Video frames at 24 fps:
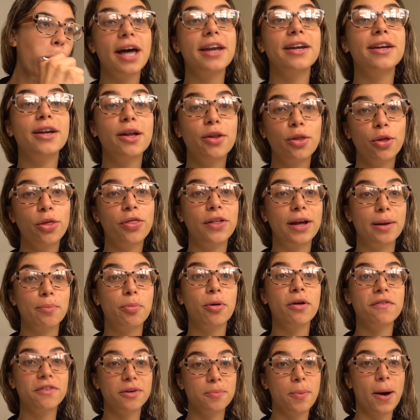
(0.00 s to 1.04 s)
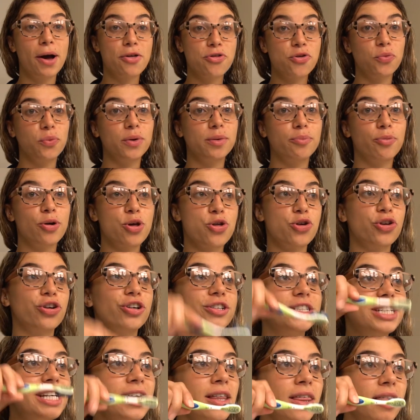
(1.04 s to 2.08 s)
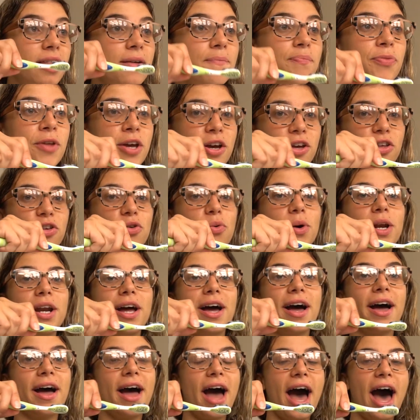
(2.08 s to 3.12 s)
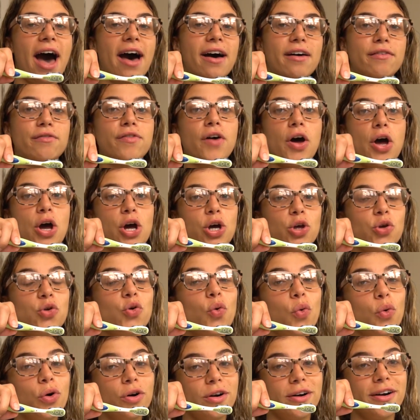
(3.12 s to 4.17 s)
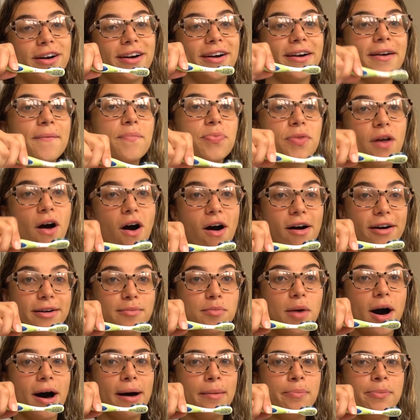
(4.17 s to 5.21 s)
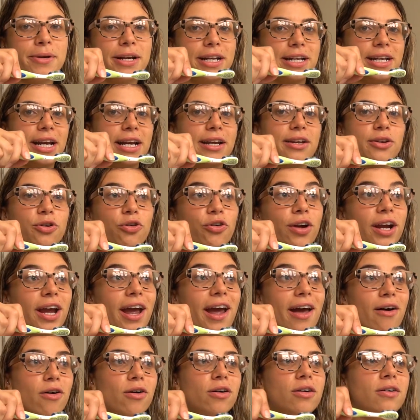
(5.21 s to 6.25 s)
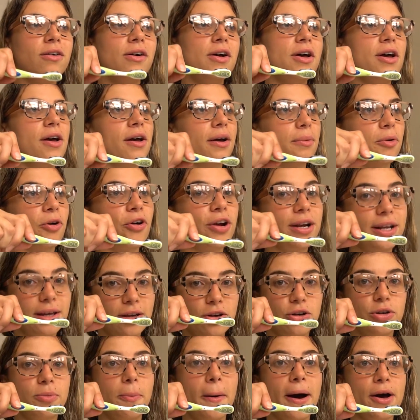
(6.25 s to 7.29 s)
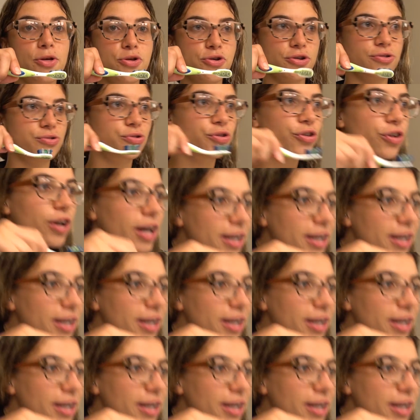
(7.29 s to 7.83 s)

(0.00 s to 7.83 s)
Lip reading: And another thing, perfect posture when brushing your teeth, you want to have your arm up at a 90-degree angle, creating good posture so